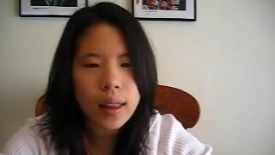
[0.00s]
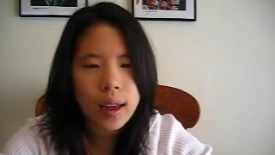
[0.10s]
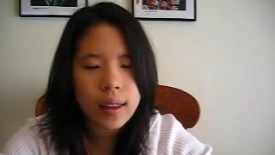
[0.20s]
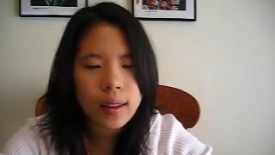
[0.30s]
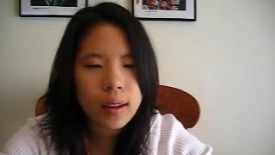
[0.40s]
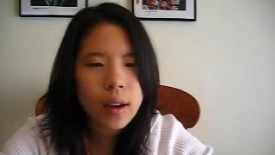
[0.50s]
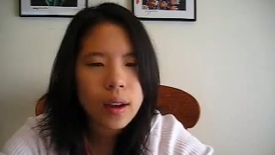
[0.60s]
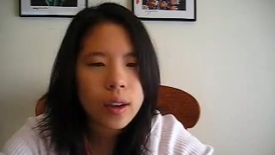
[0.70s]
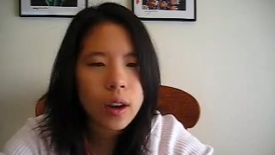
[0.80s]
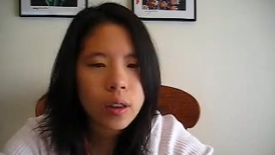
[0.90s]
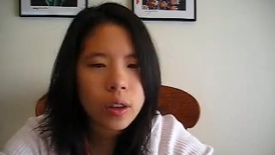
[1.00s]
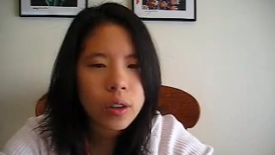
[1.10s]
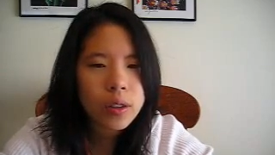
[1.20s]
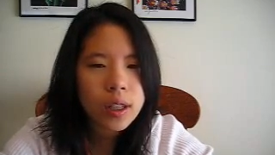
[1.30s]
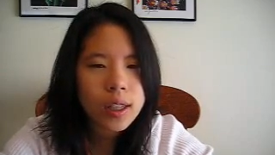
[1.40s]
Then, go
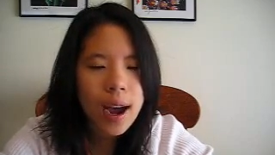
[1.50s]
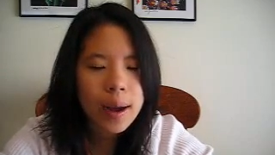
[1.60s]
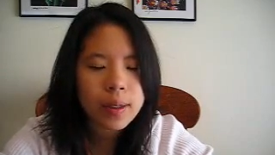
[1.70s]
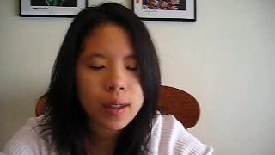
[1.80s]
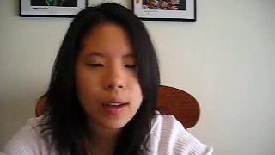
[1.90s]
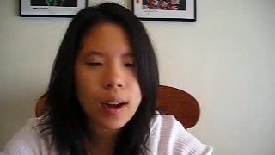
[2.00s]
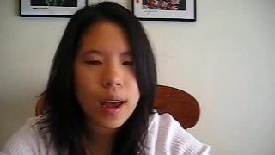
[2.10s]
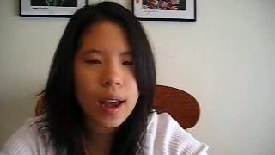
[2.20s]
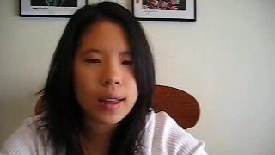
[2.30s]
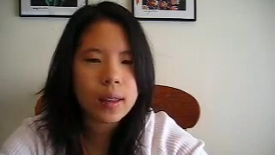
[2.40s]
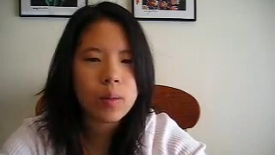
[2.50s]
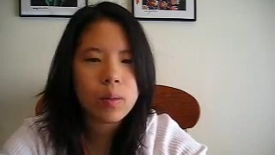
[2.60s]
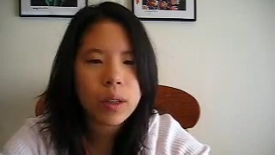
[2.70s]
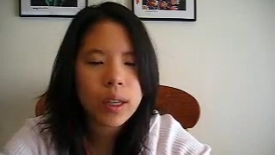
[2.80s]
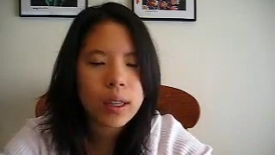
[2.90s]
through the chapter and
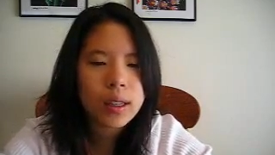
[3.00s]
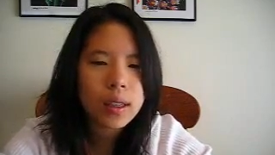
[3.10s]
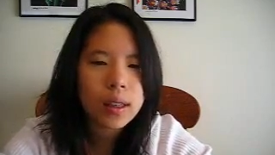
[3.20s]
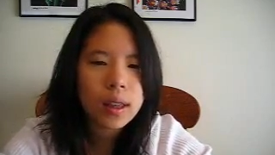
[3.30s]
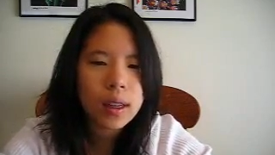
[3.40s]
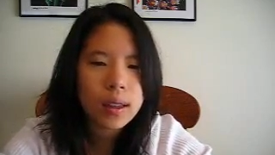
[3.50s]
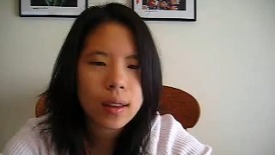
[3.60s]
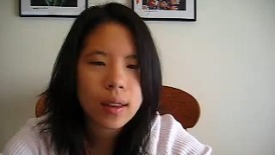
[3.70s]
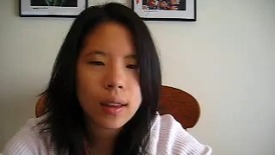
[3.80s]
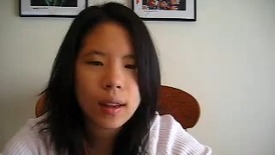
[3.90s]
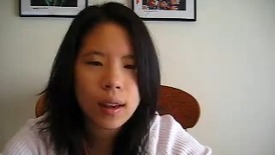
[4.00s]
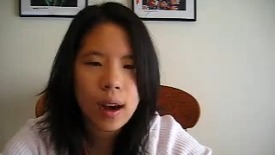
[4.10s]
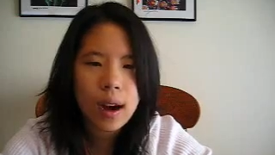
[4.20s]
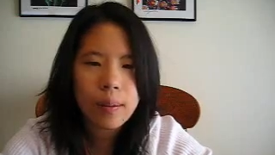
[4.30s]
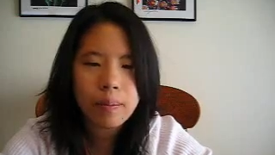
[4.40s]
read the
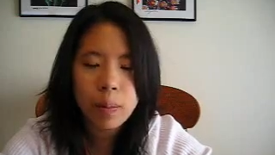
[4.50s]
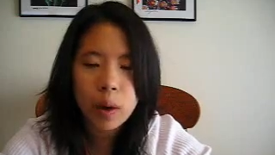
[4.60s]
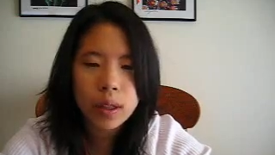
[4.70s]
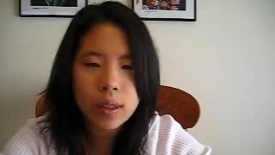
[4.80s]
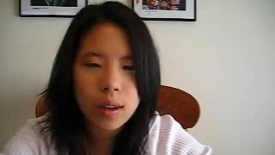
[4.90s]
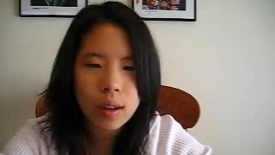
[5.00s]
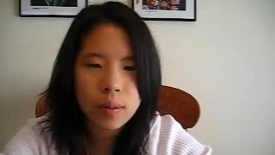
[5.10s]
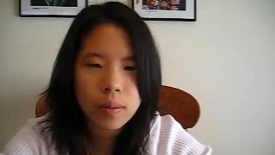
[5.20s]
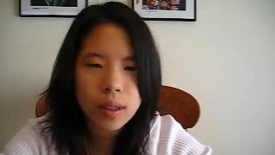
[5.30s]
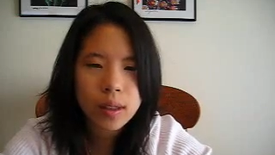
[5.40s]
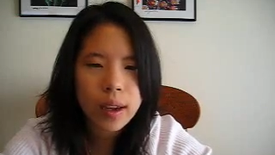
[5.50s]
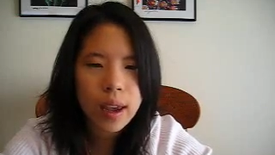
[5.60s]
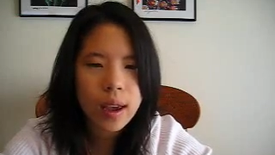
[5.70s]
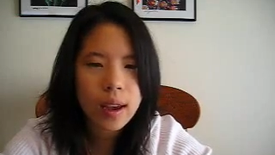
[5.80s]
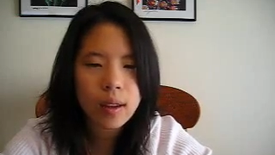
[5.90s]
bolded terms,
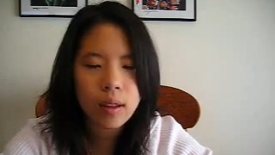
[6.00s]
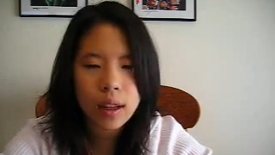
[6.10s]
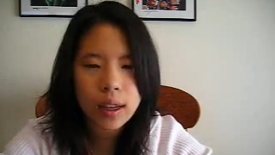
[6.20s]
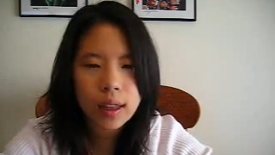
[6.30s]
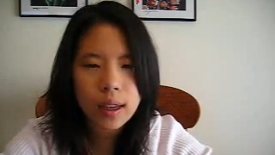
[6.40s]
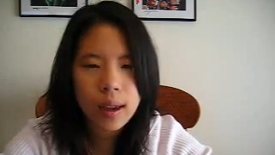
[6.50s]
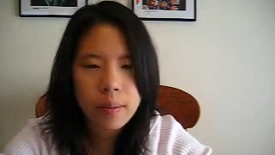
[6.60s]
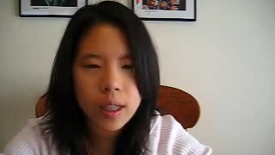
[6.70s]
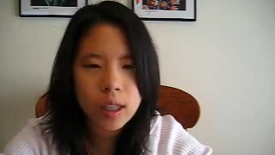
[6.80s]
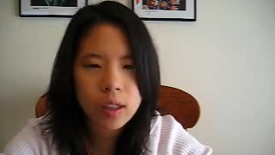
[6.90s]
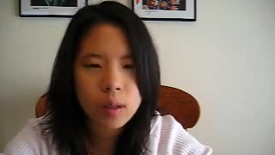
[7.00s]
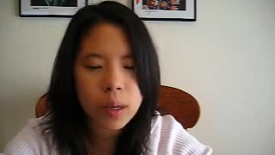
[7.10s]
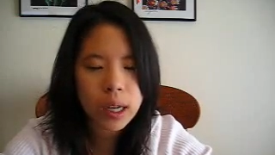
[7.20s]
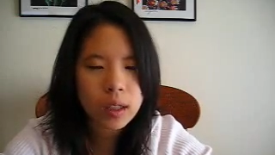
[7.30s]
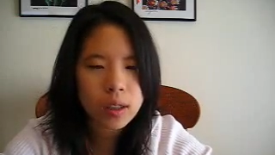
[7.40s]
look at the images,
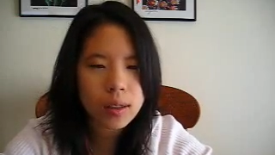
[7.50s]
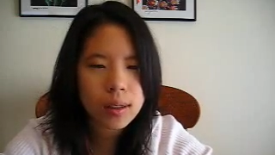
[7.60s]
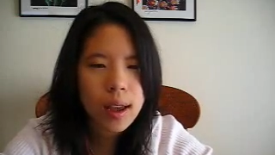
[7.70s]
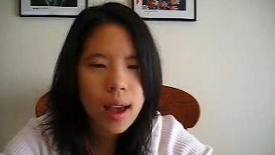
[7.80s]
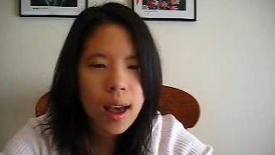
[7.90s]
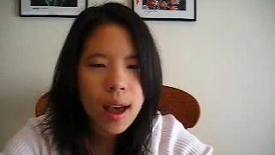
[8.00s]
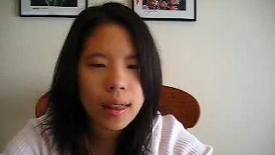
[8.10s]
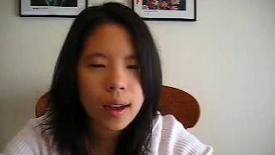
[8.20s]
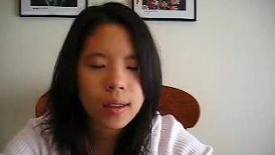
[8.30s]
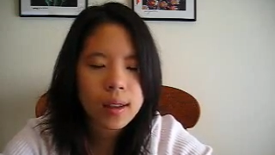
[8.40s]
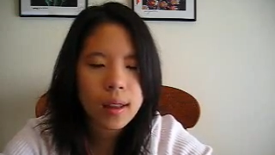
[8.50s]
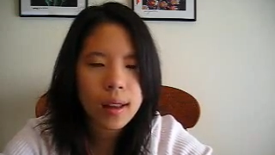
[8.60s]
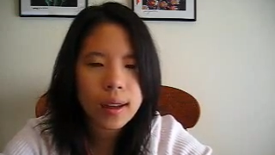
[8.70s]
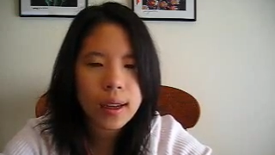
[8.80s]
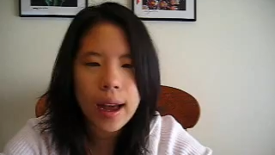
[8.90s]
pictures, and also
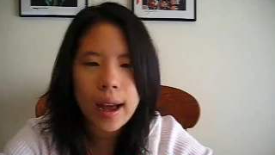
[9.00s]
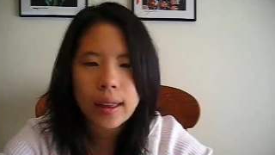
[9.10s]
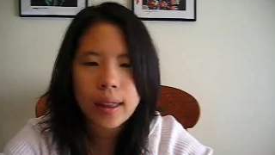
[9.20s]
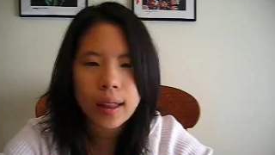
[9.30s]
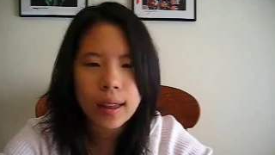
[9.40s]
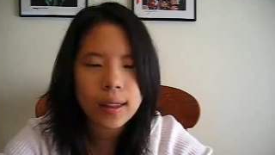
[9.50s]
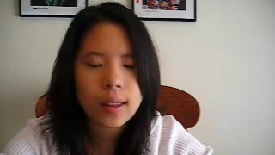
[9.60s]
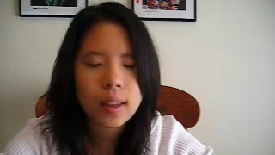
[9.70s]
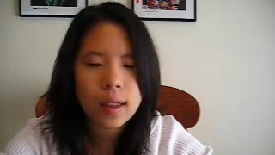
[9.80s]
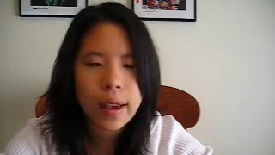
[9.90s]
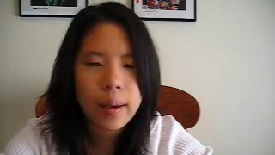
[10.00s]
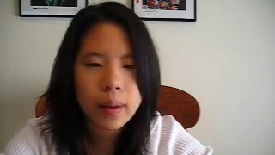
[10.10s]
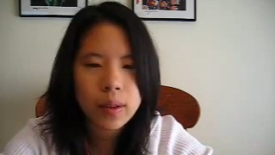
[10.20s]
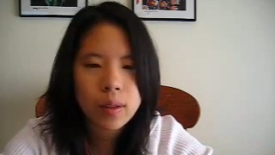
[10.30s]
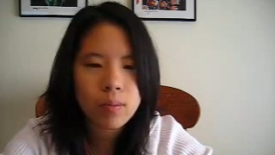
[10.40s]
look at the lists and
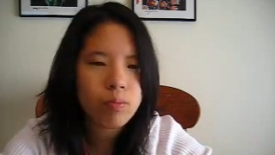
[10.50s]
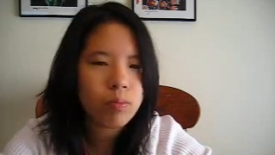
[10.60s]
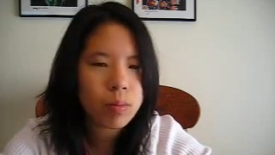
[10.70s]
tables.